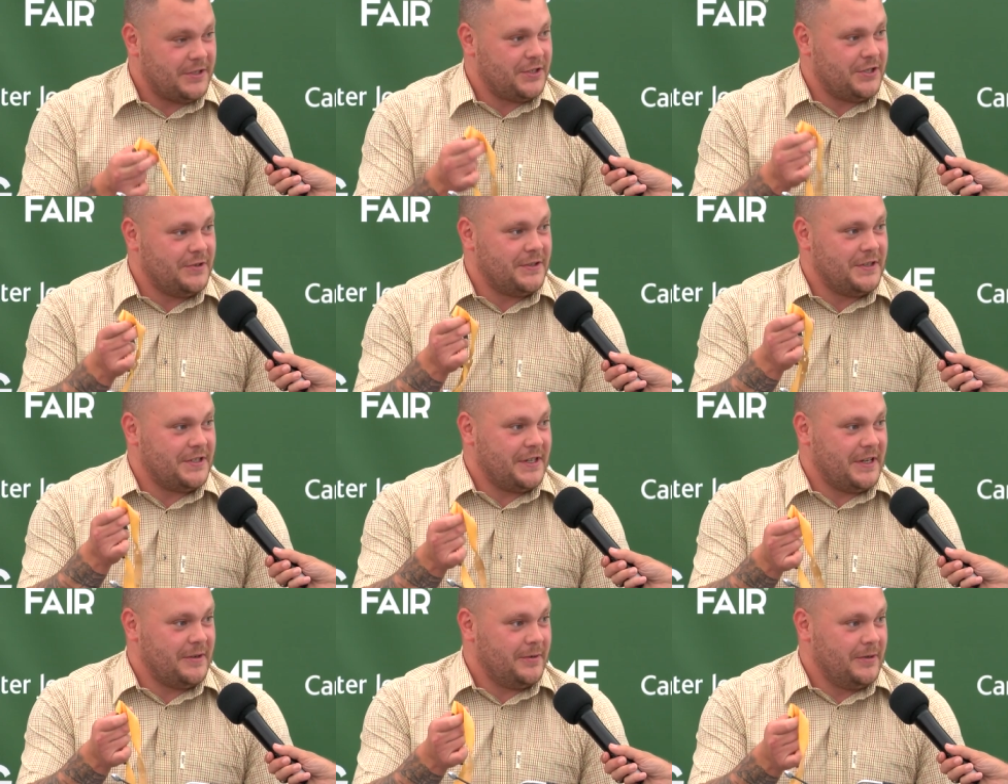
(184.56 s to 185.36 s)
of shooters
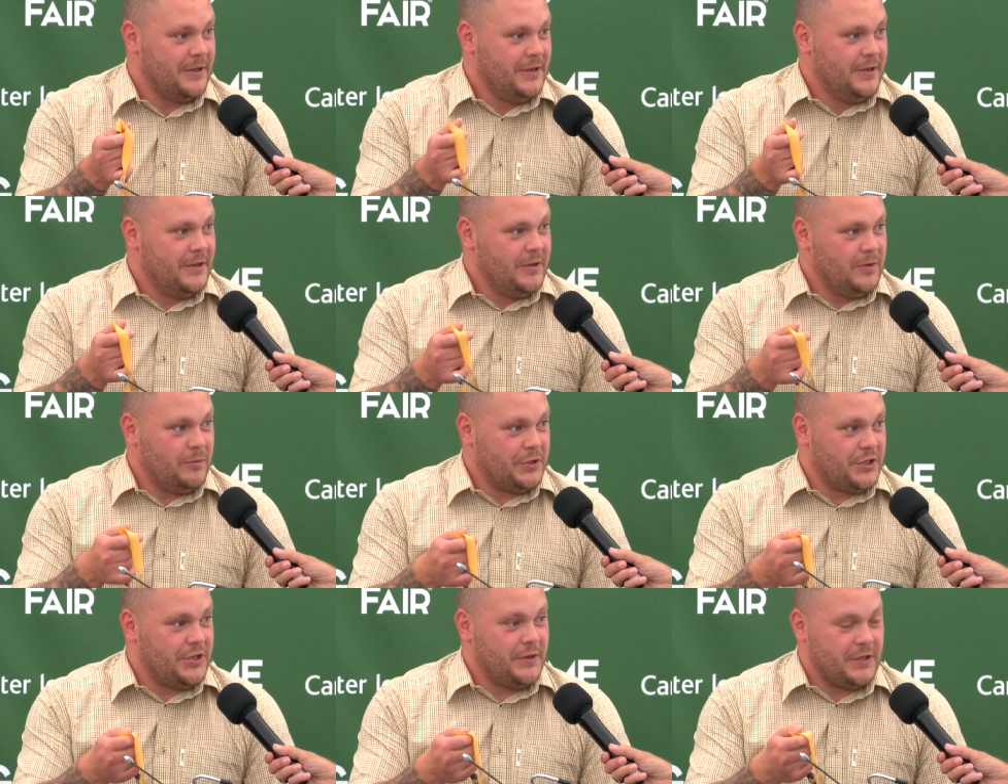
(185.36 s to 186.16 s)
now
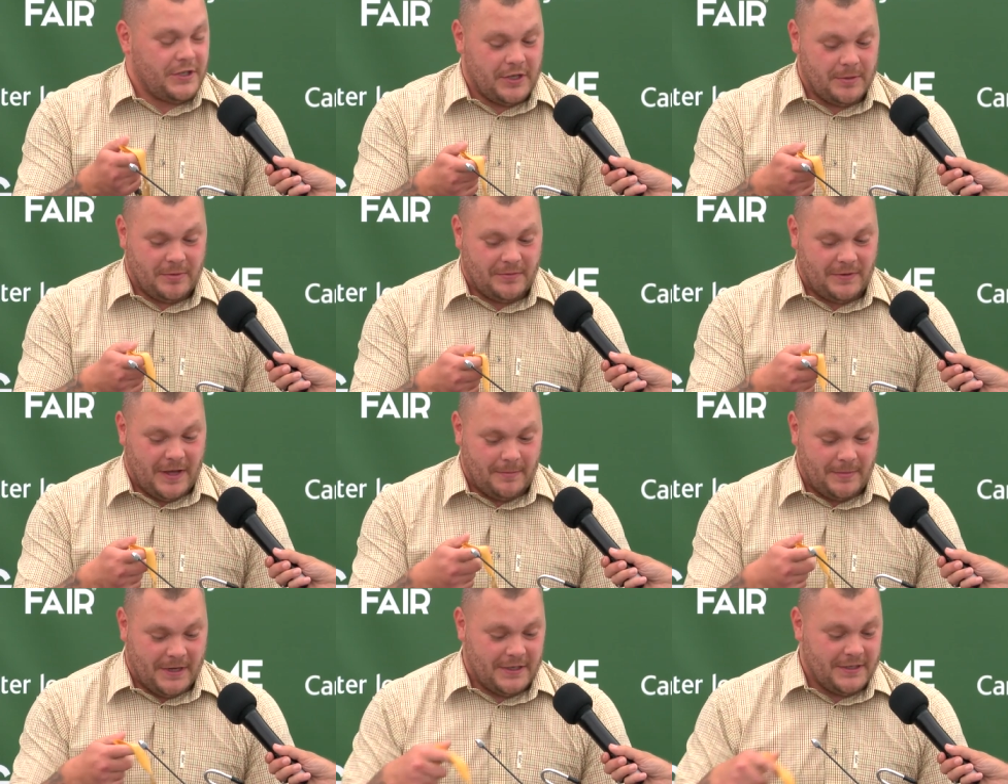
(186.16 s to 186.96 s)
will shoot a type of
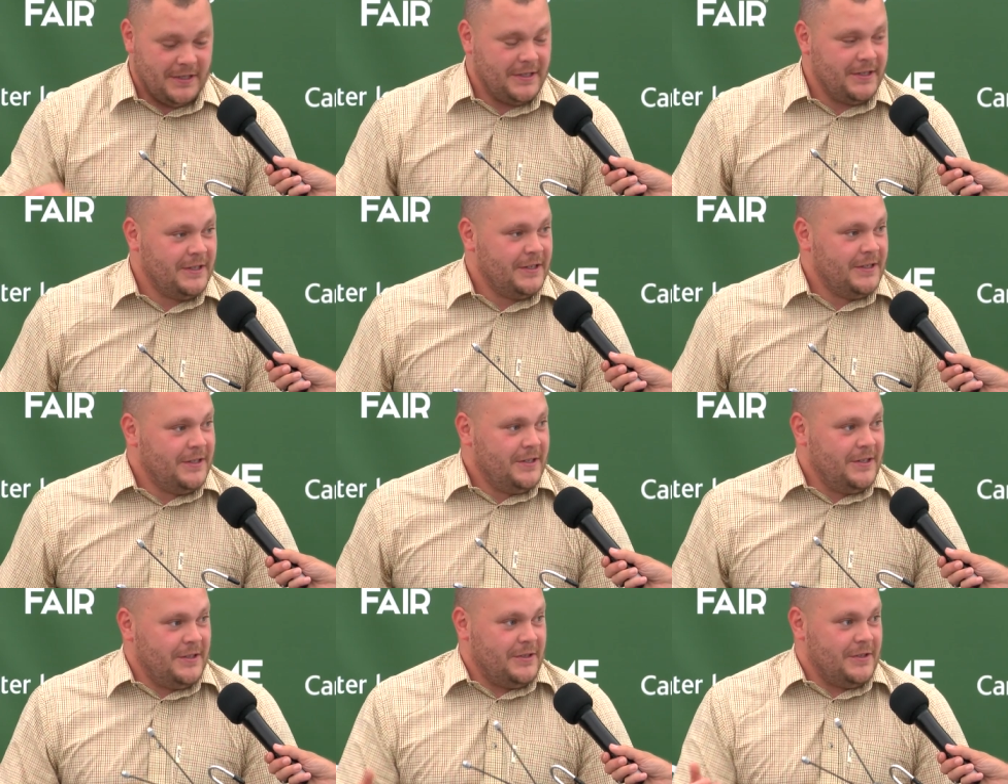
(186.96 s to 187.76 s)
flat band.
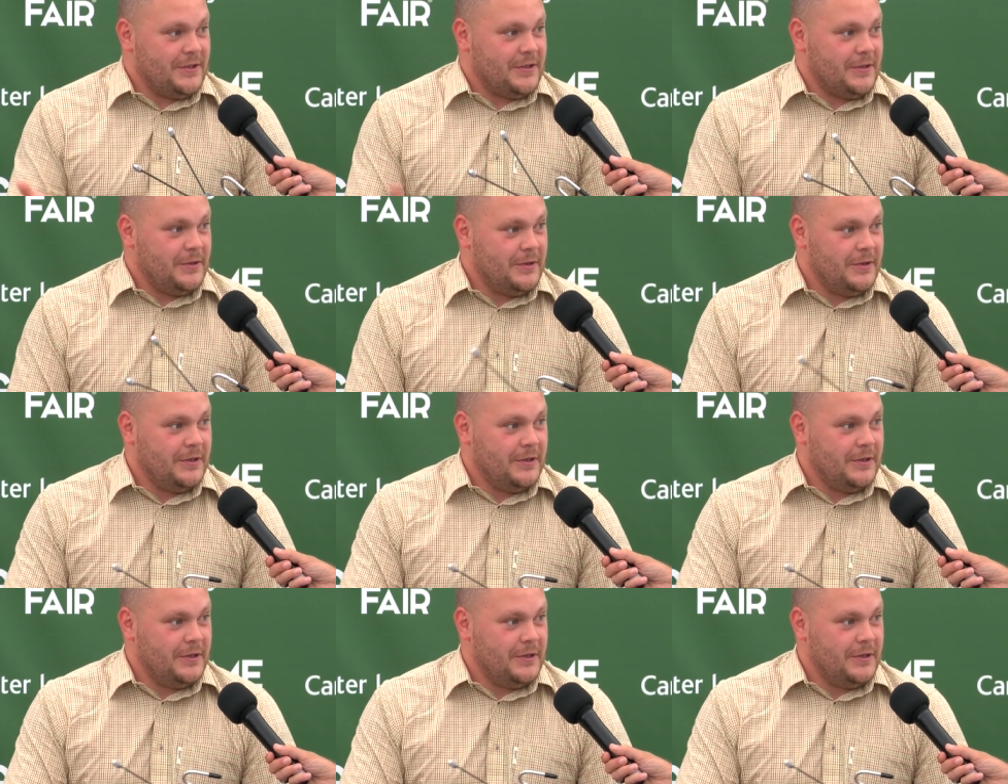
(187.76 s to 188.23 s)
Can I ask what do the